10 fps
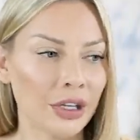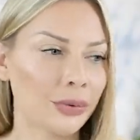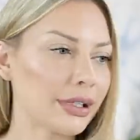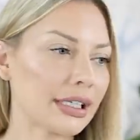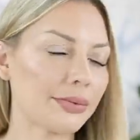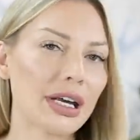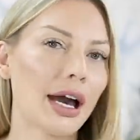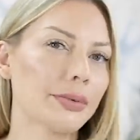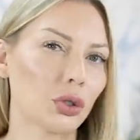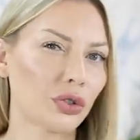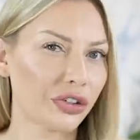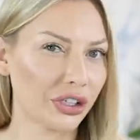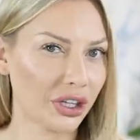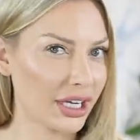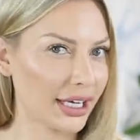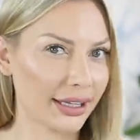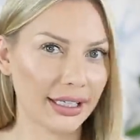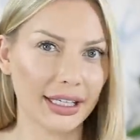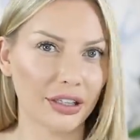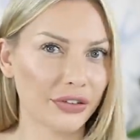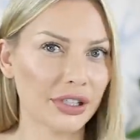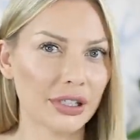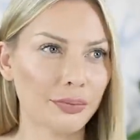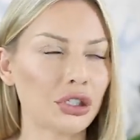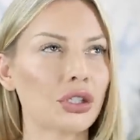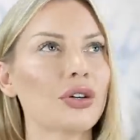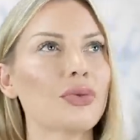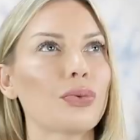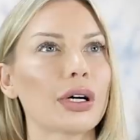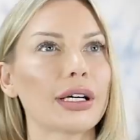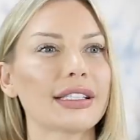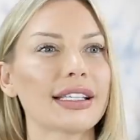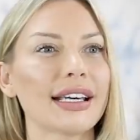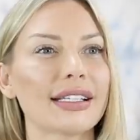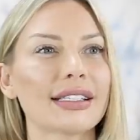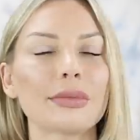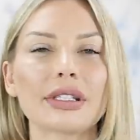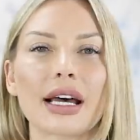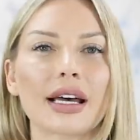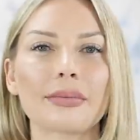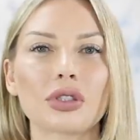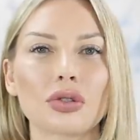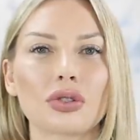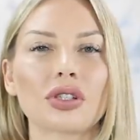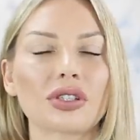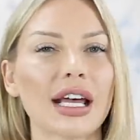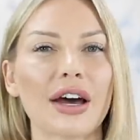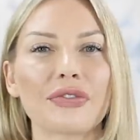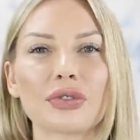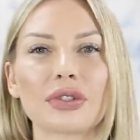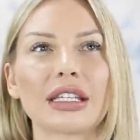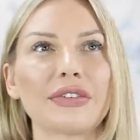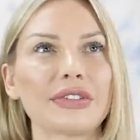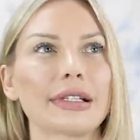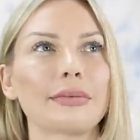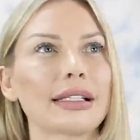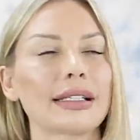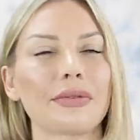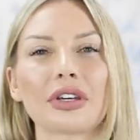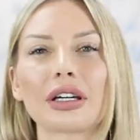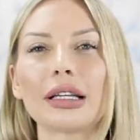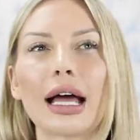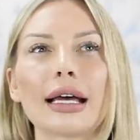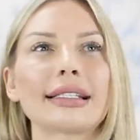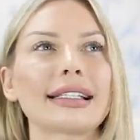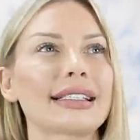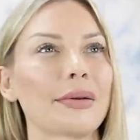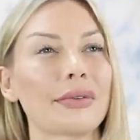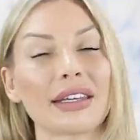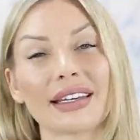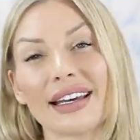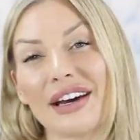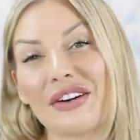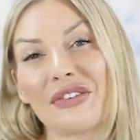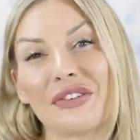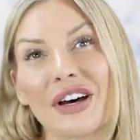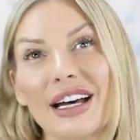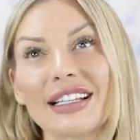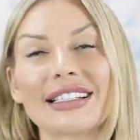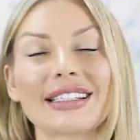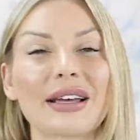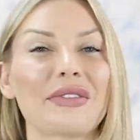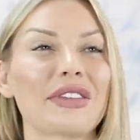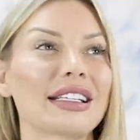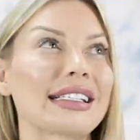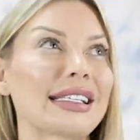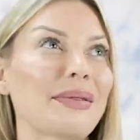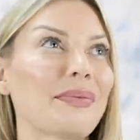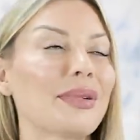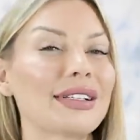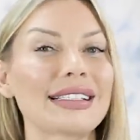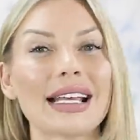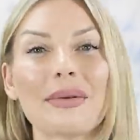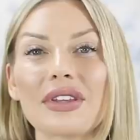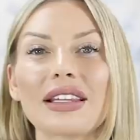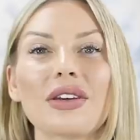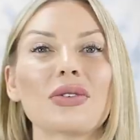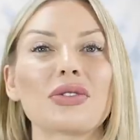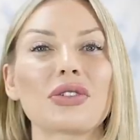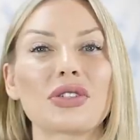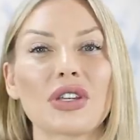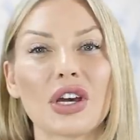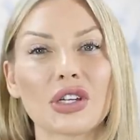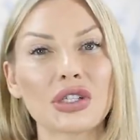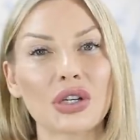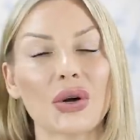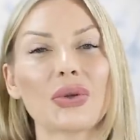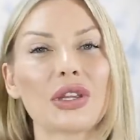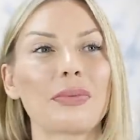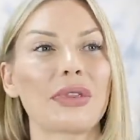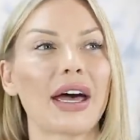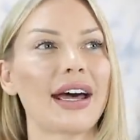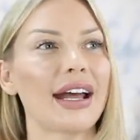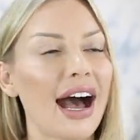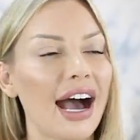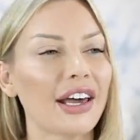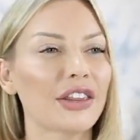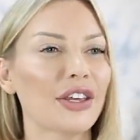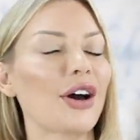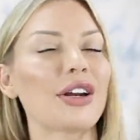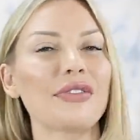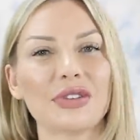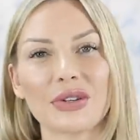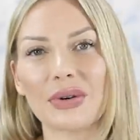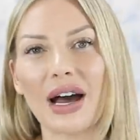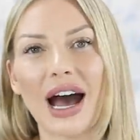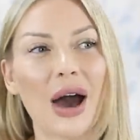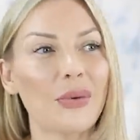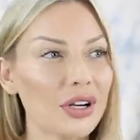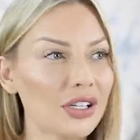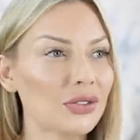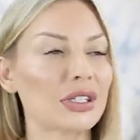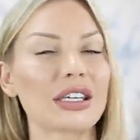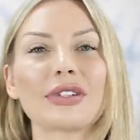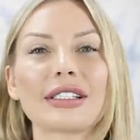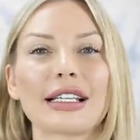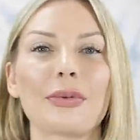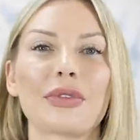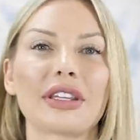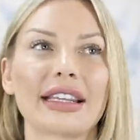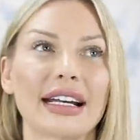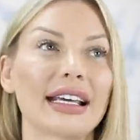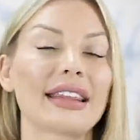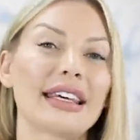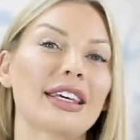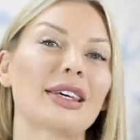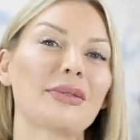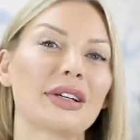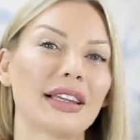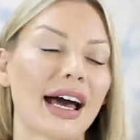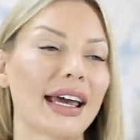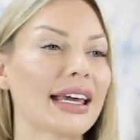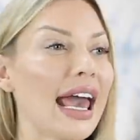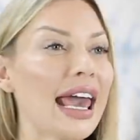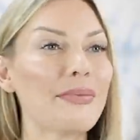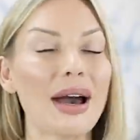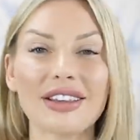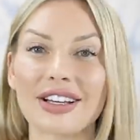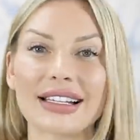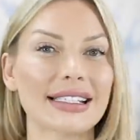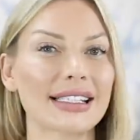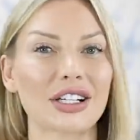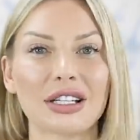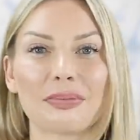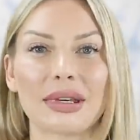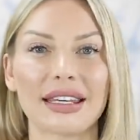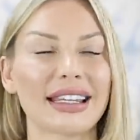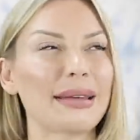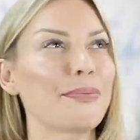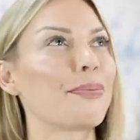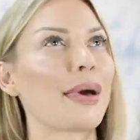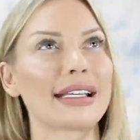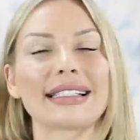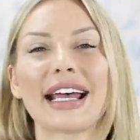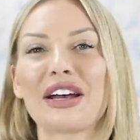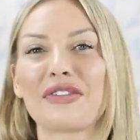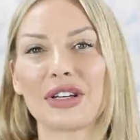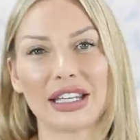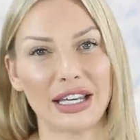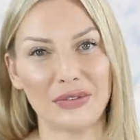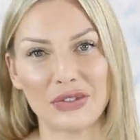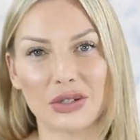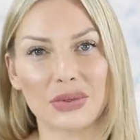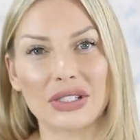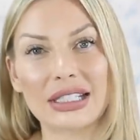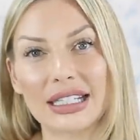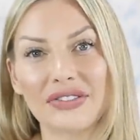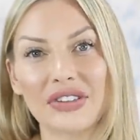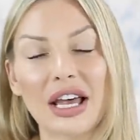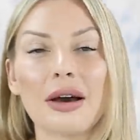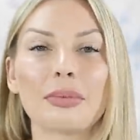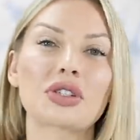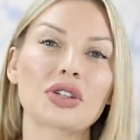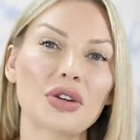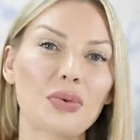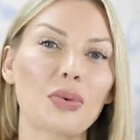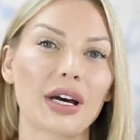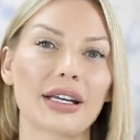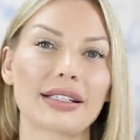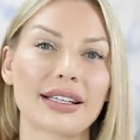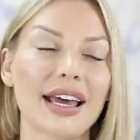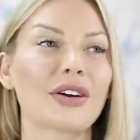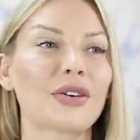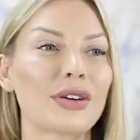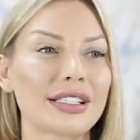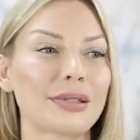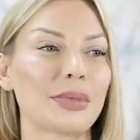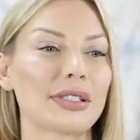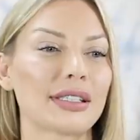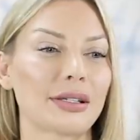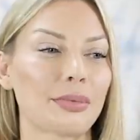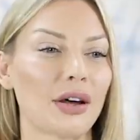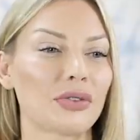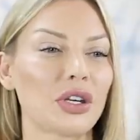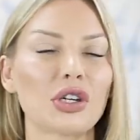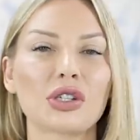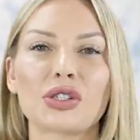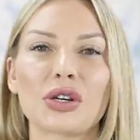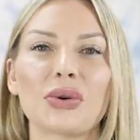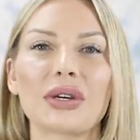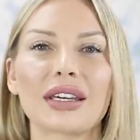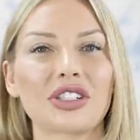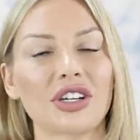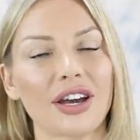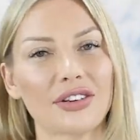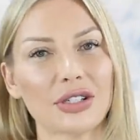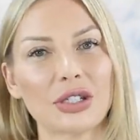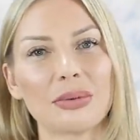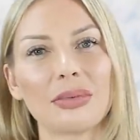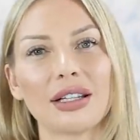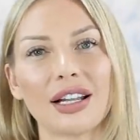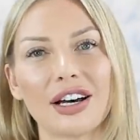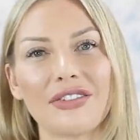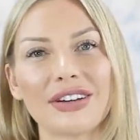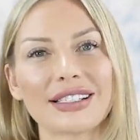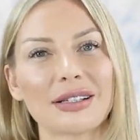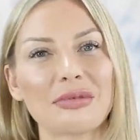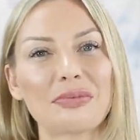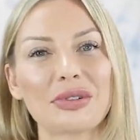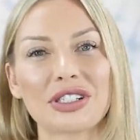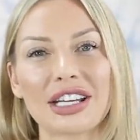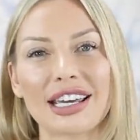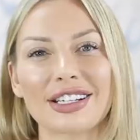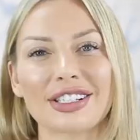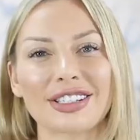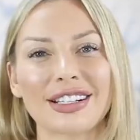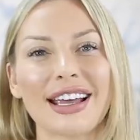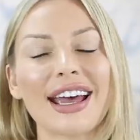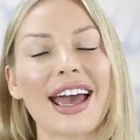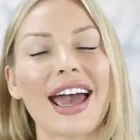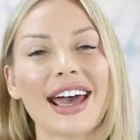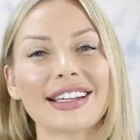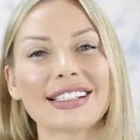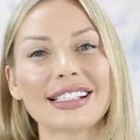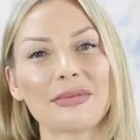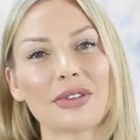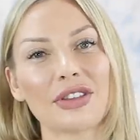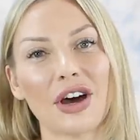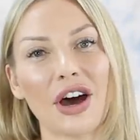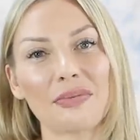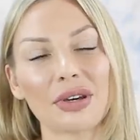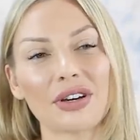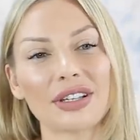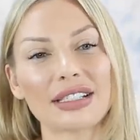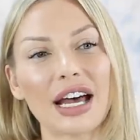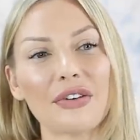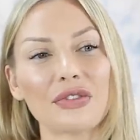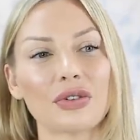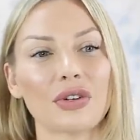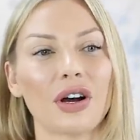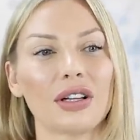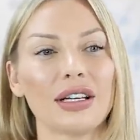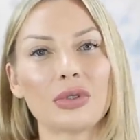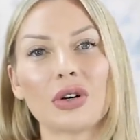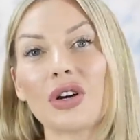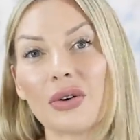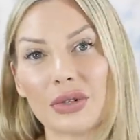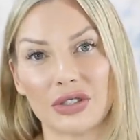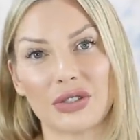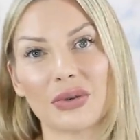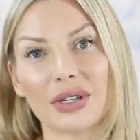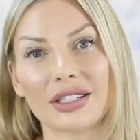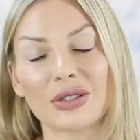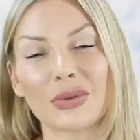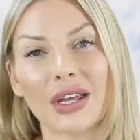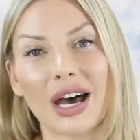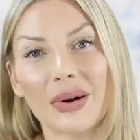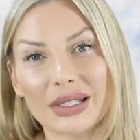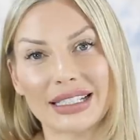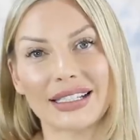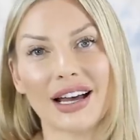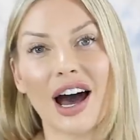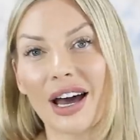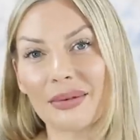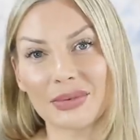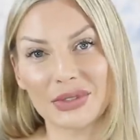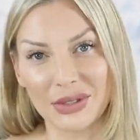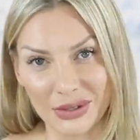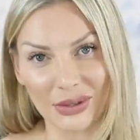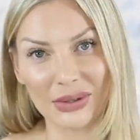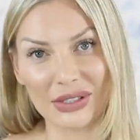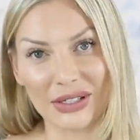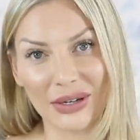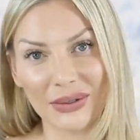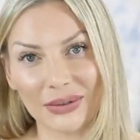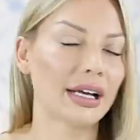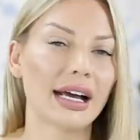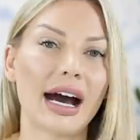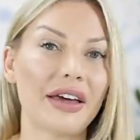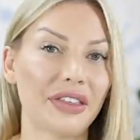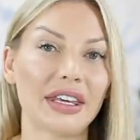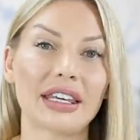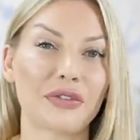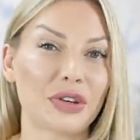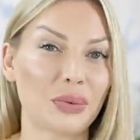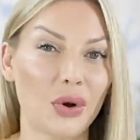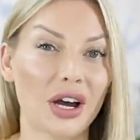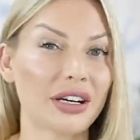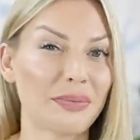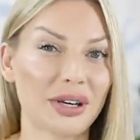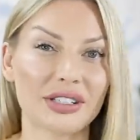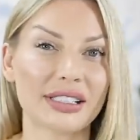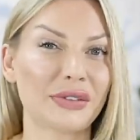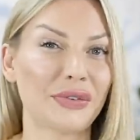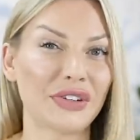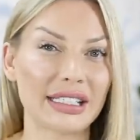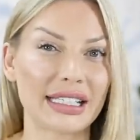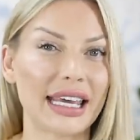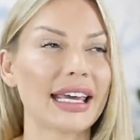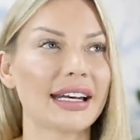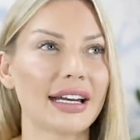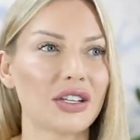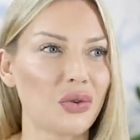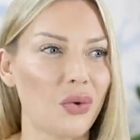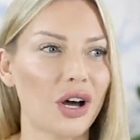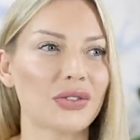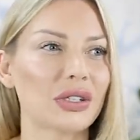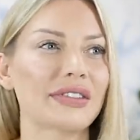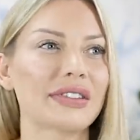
we sometimes overthink the gifts. But you know what? Sometimes you just have to give somebody something classic, something fun, something simple, something that you just show them that I thought of you, I wanted to give you something that I think you will like. It might not necessarily be the best ever gift you received, but you know what? Christmas is about showing each other some love, some appreciation, and some thought, because after all, we don't always do it, so now is the time to do so. I think if you want to appear sophisticated and you want to give